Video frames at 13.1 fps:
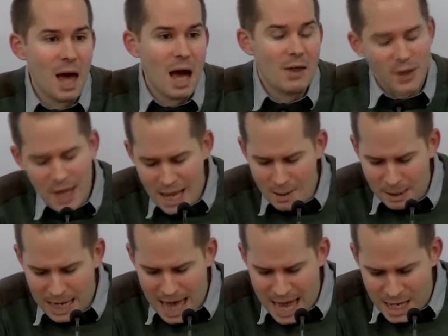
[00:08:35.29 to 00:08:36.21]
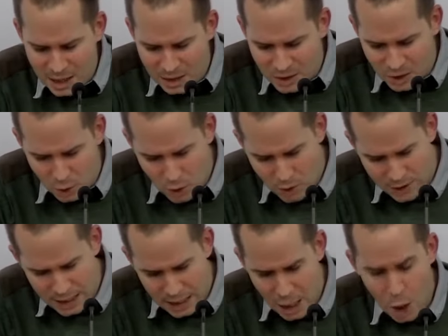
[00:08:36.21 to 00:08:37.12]
the Himalayas or
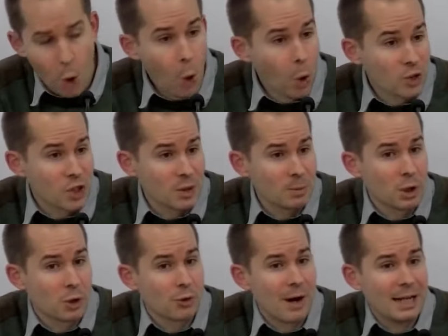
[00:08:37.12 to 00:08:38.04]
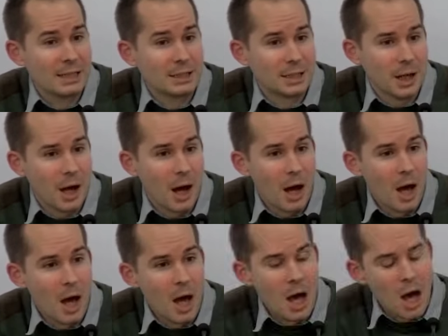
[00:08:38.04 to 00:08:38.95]
the awesome grandeur
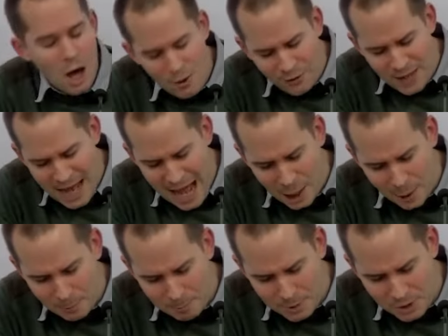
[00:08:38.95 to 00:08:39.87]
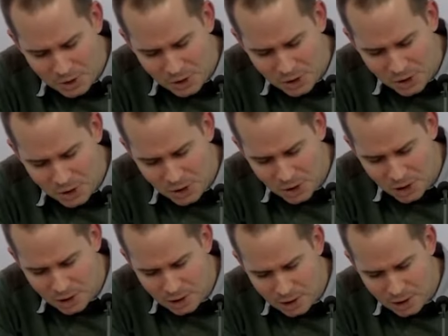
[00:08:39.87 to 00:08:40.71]
of the Alps,